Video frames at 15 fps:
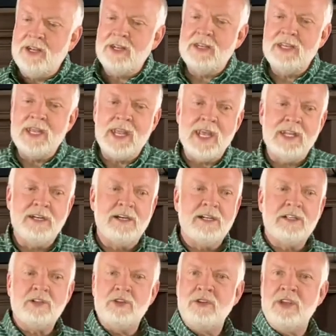and he handed it
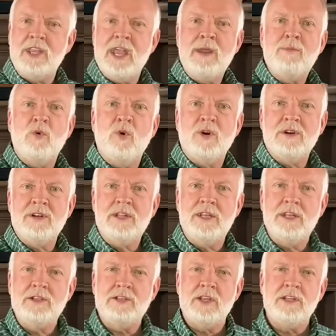to the game warden. And
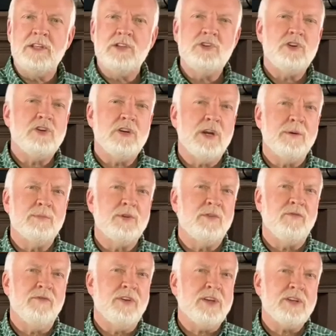he said, Did you come to
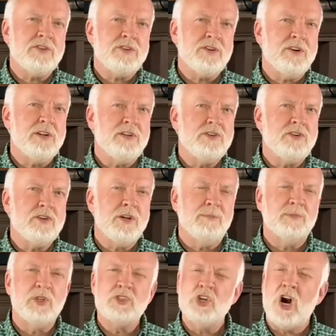fish or did you come
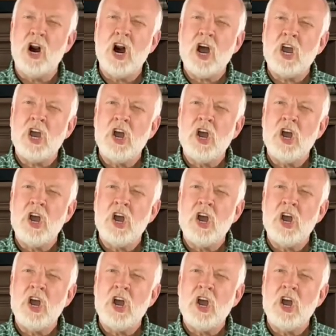to talk?